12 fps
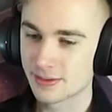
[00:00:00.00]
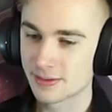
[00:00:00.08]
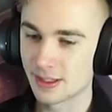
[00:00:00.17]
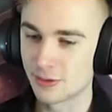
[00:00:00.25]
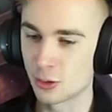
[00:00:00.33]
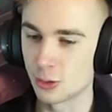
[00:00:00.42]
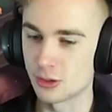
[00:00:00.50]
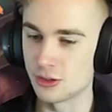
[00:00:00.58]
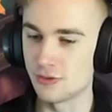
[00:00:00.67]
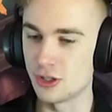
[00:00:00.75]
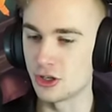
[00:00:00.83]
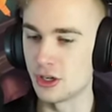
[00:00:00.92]
Of course,
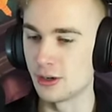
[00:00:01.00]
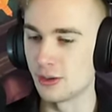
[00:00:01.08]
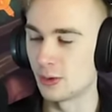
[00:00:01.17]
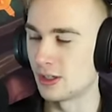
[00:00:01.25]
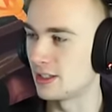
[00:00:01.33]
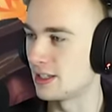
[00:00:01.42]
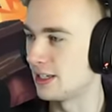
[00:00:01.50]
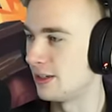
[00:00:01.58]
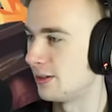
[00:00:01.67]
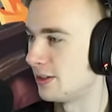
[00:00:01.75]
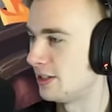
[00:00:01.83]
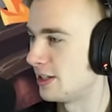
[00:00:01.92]
Visionary wants to
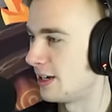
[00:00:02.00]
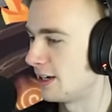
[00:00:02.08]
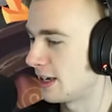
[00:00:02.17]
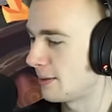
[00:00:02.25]
kill the dog.